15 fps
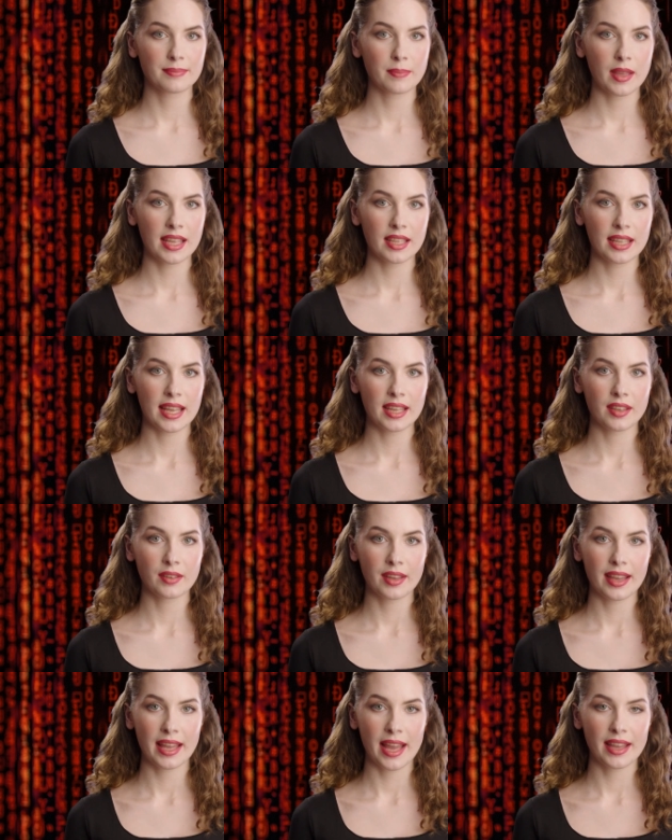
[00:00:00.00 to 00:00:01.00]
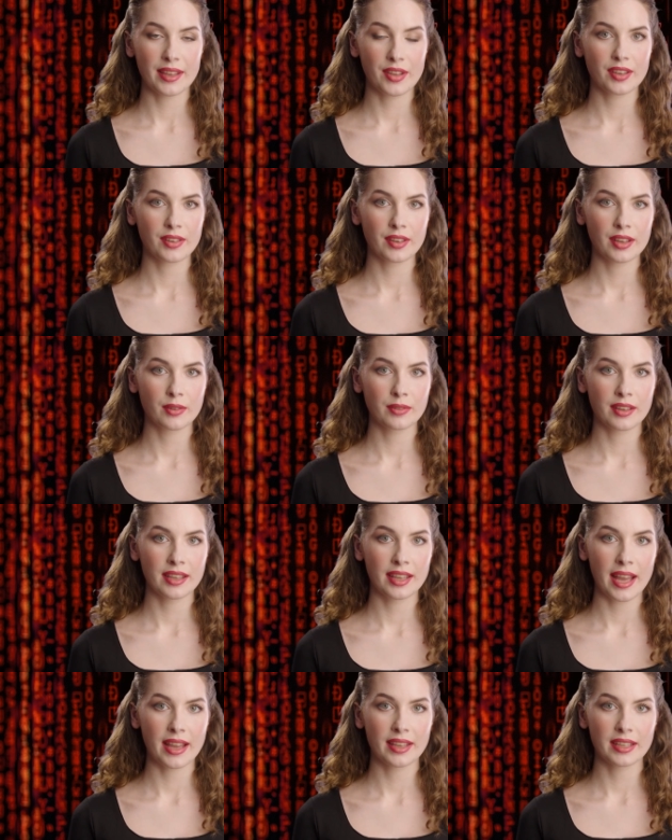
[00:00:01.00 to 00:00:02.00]
Regulatory changes.
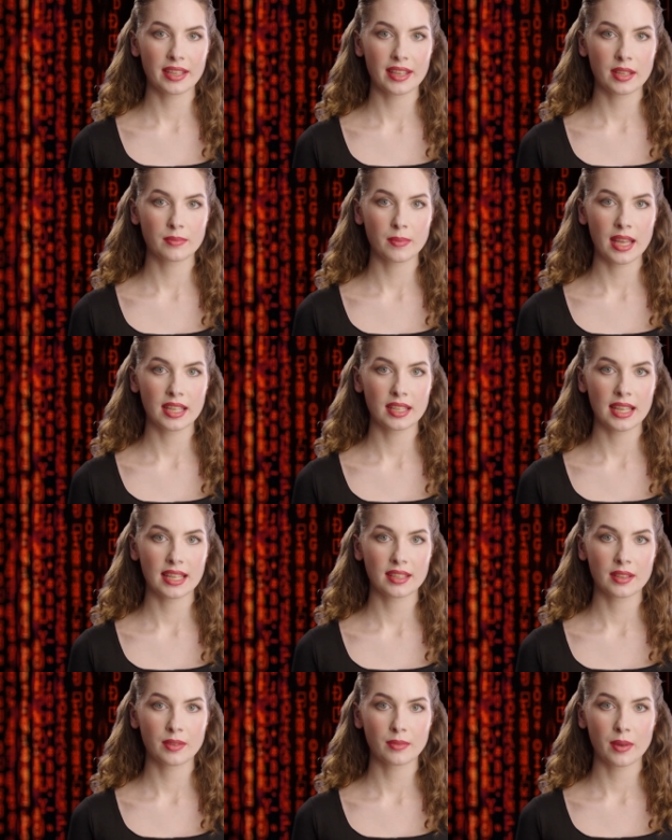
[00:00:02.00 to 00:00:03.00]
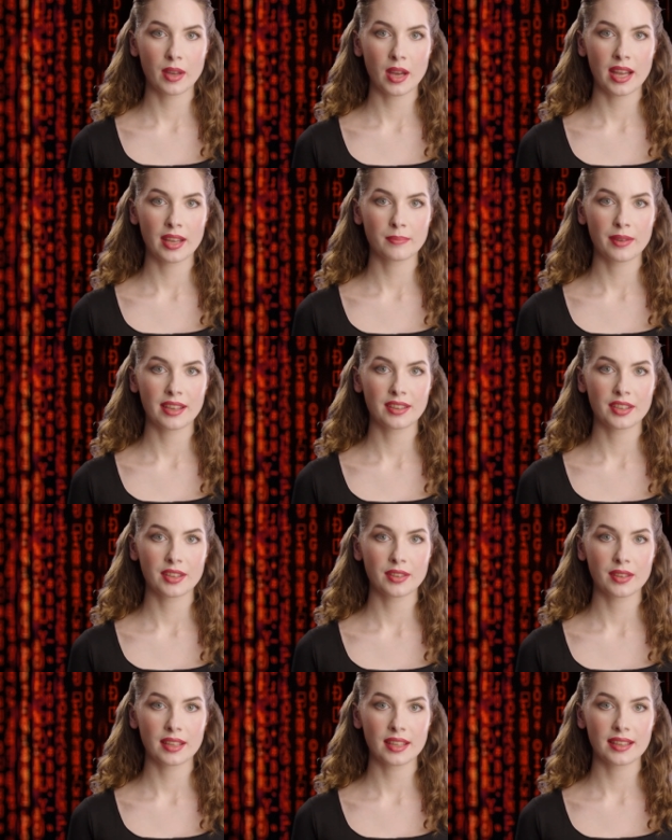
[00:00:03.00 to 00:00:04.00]
Changes in regulatory
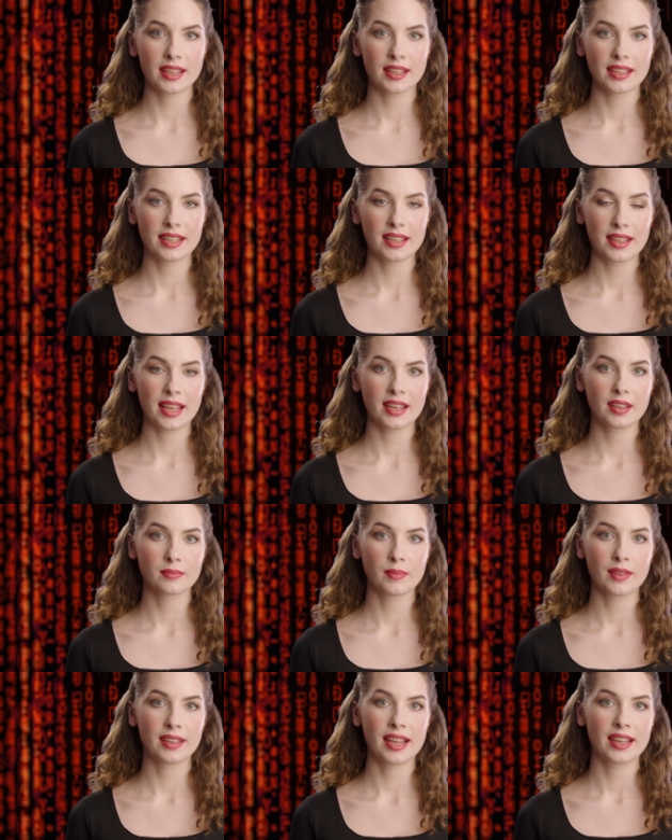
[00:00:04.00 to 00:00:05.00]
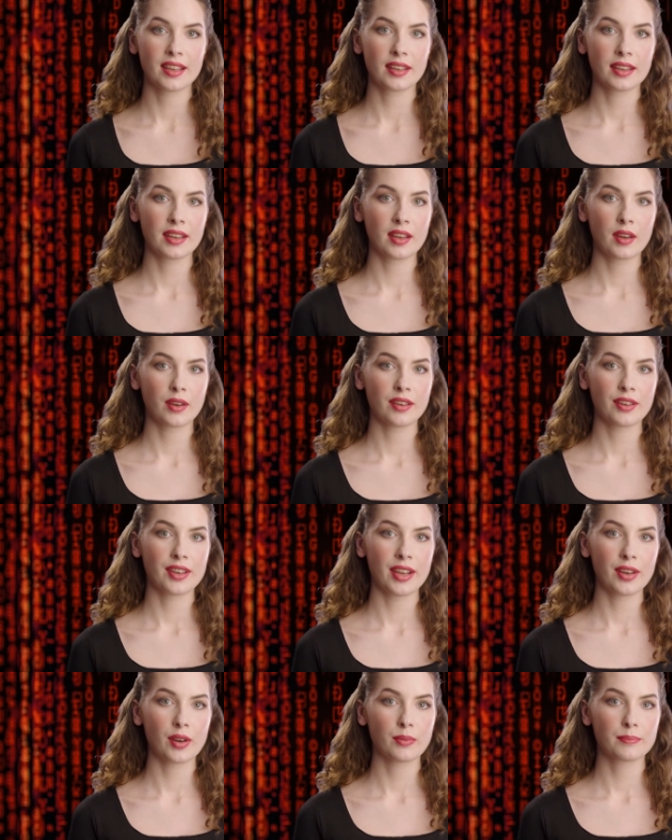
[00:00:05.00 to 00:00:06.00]
requirements, such as data protection laws
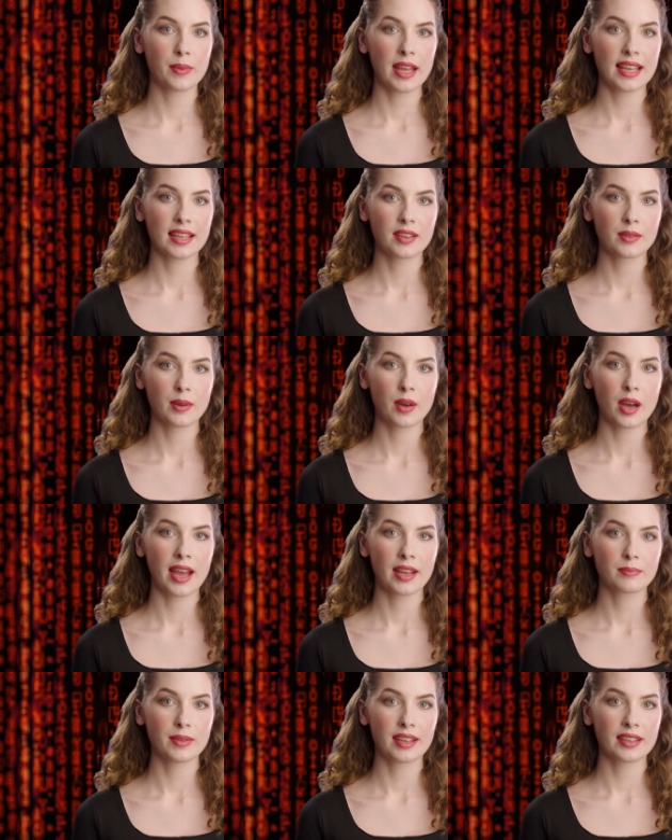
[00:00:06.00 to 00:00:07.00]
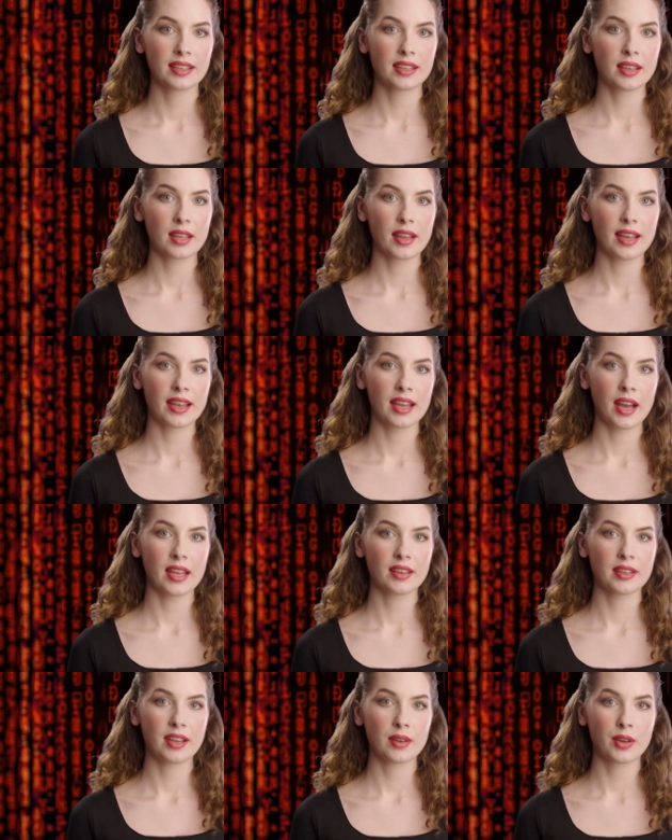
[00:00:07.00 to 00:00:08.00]
and compliance requirements, can
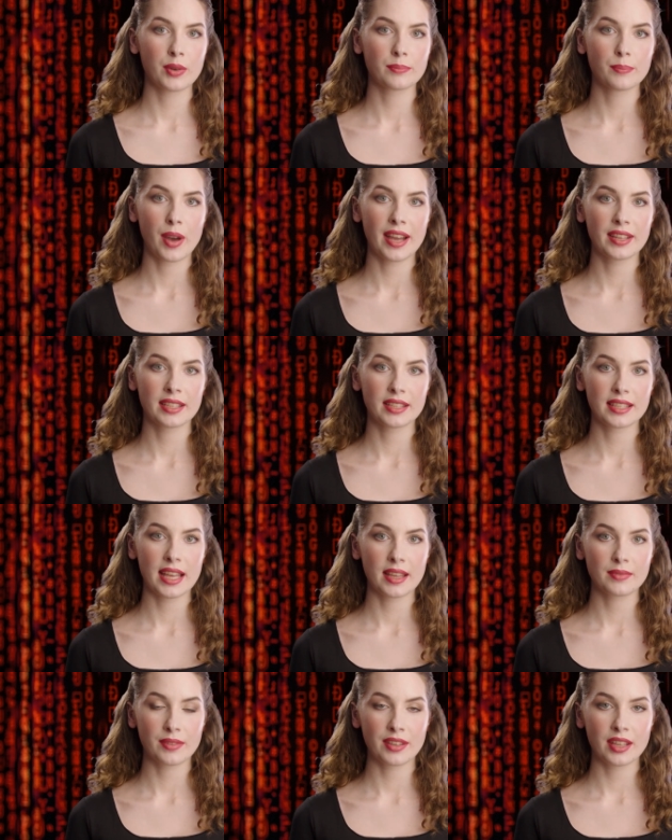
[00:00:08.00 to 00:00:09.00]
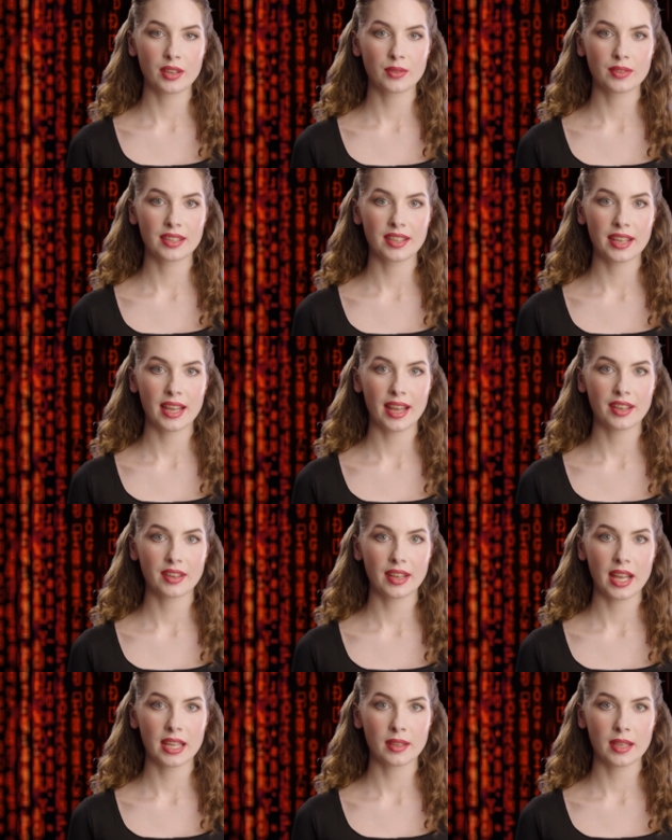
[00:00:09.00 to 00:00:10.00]
also impact the cybersecurity
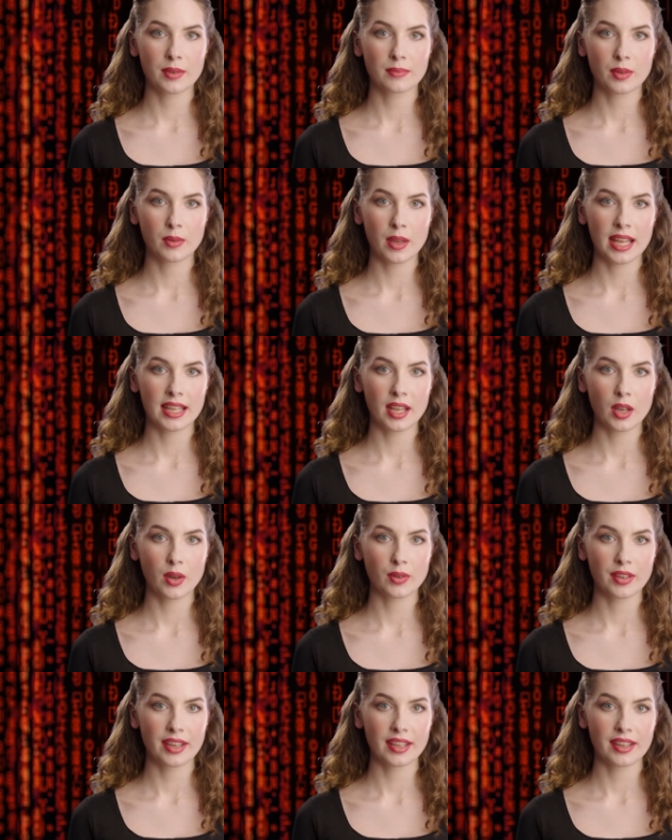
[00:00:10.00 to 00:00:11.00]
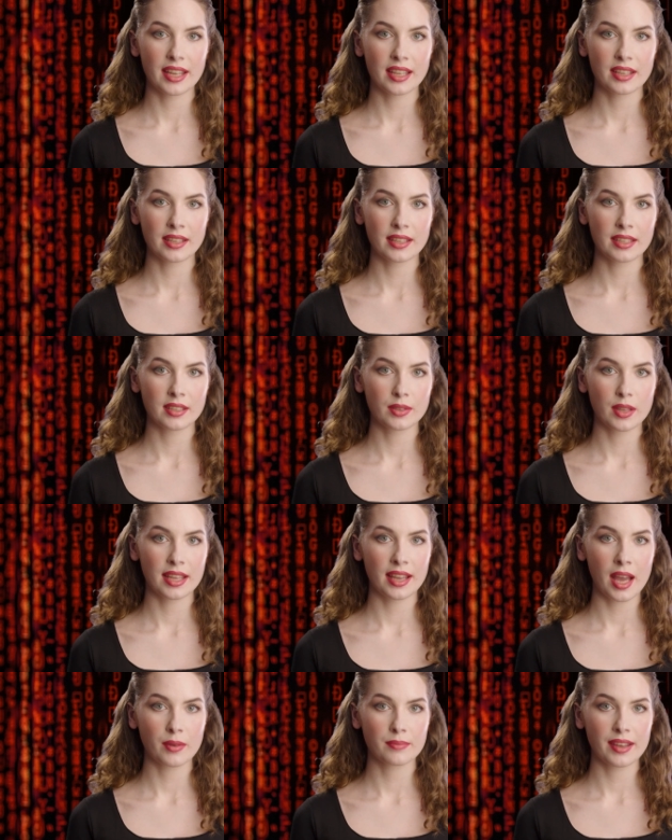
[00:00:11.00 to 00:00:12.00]
landscape and require organizations to
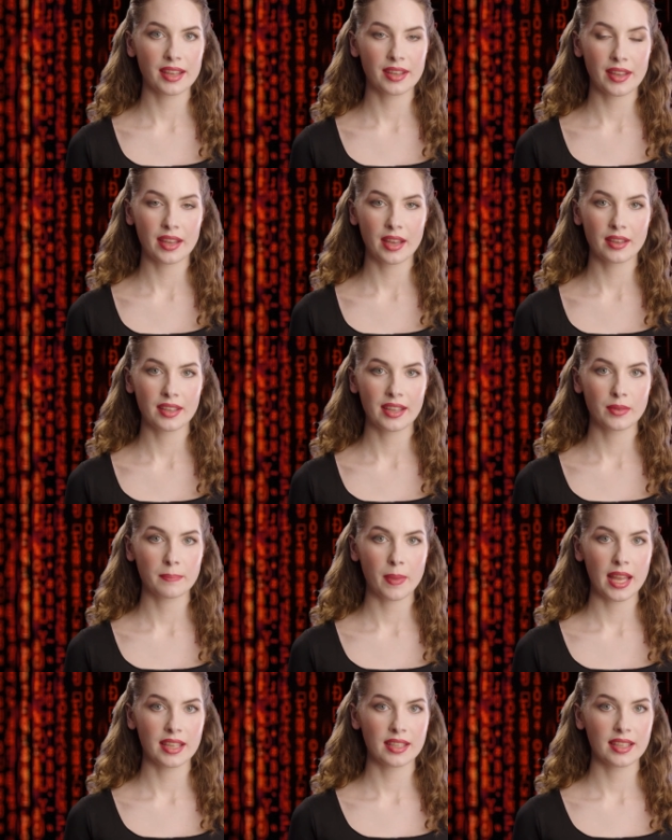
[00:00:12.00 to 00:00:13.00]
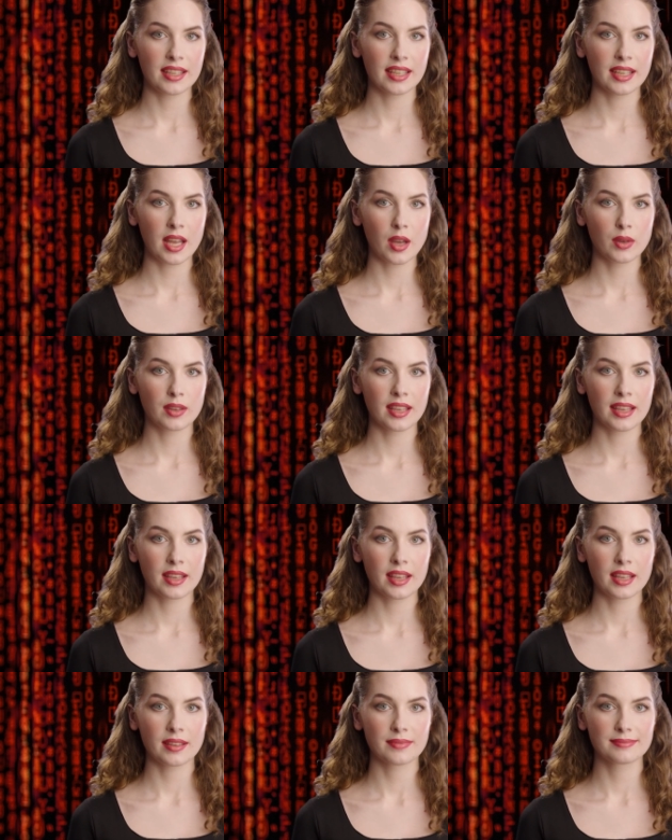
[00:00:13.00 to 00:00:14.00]
adapt their security practices
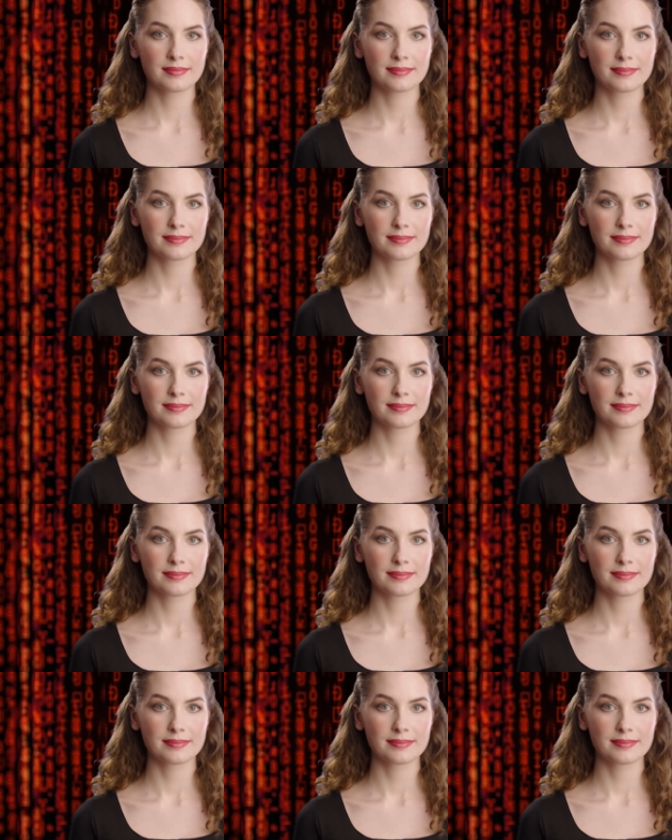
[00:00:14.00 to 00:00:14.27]
accordingly.